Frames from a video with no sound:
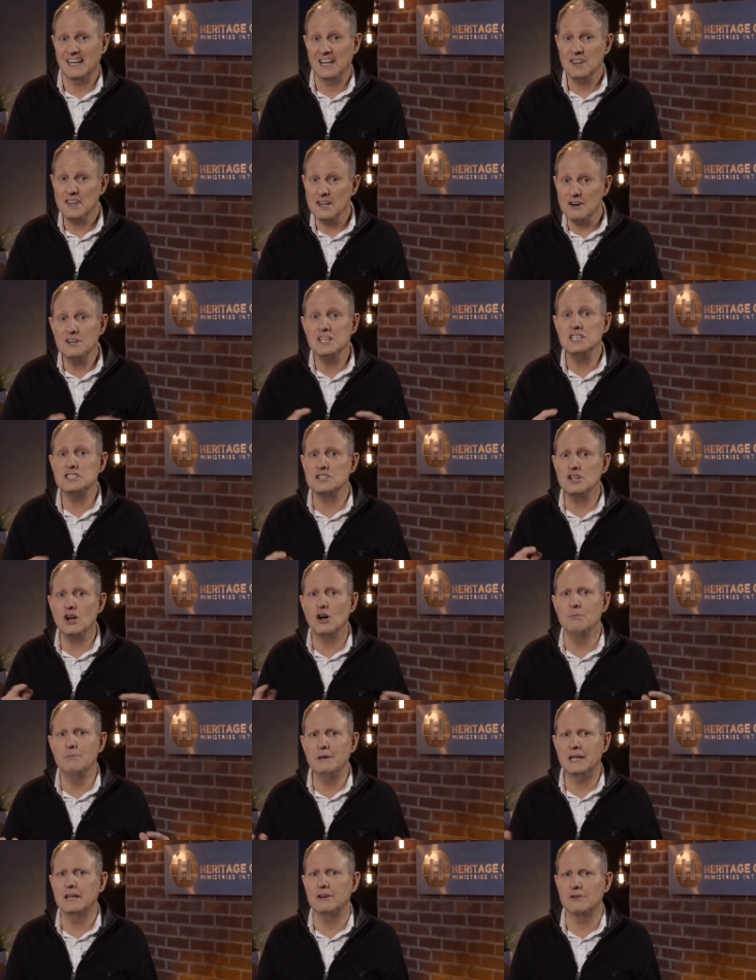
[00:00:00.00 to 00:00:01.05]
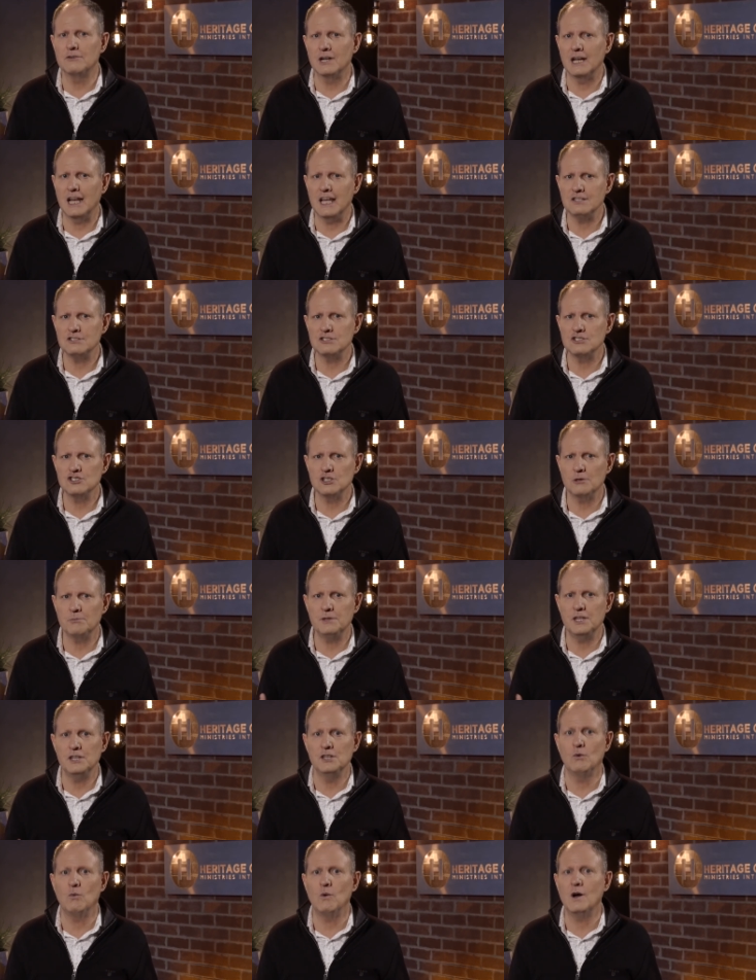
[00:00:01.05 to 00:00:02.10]
There is no bigger relationship
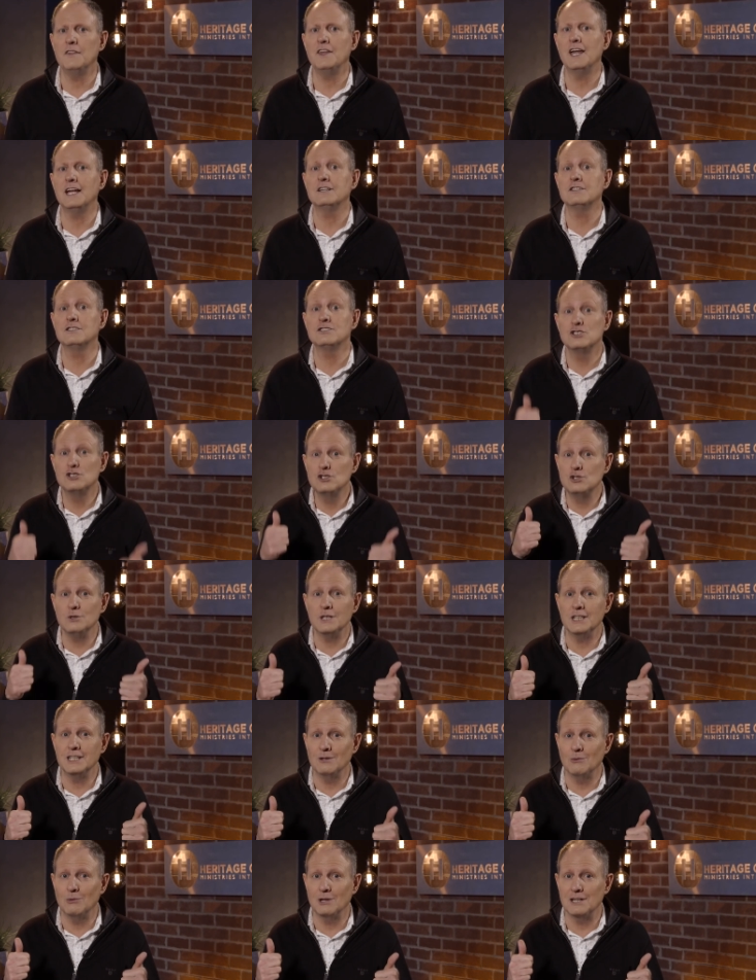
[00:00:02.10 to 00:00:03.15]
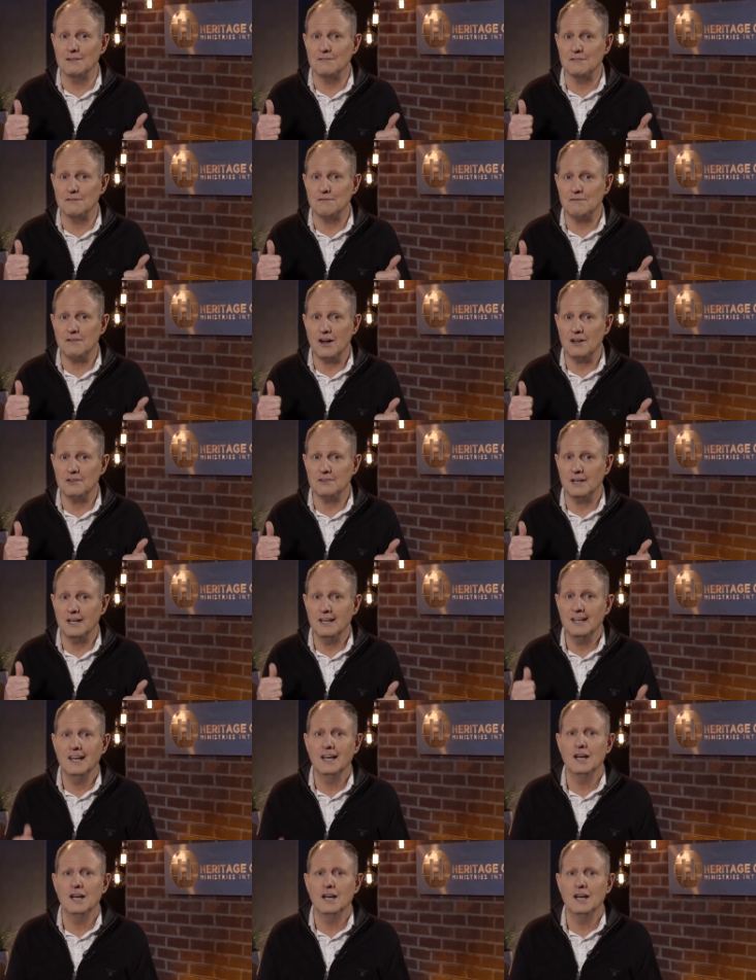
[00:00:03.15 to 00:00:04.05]
than the one that's doing the will of the Father